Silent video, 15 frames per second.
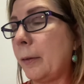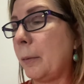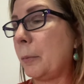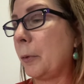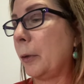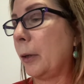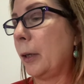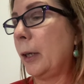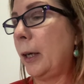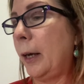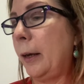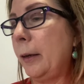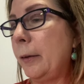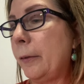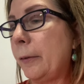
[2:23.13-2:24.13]
I'm gonna
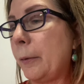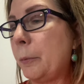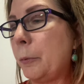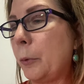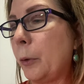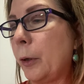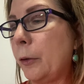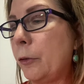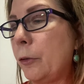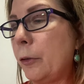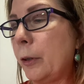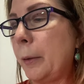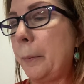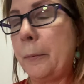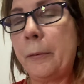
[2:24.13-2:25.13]
cut some 4-inch
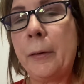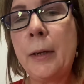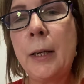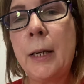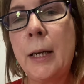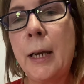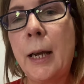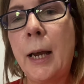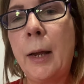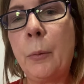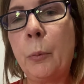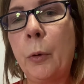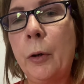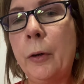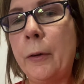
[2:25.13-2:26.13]
strips,
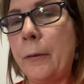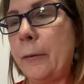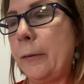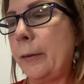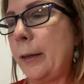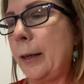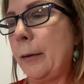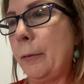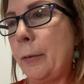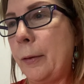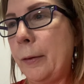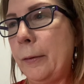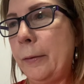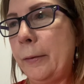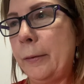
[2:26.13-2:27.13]
and we're gonna see if
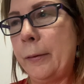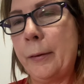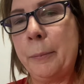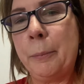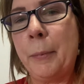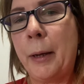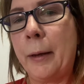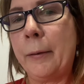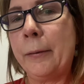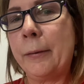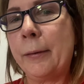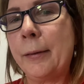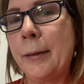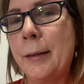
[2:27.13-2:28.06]
this makes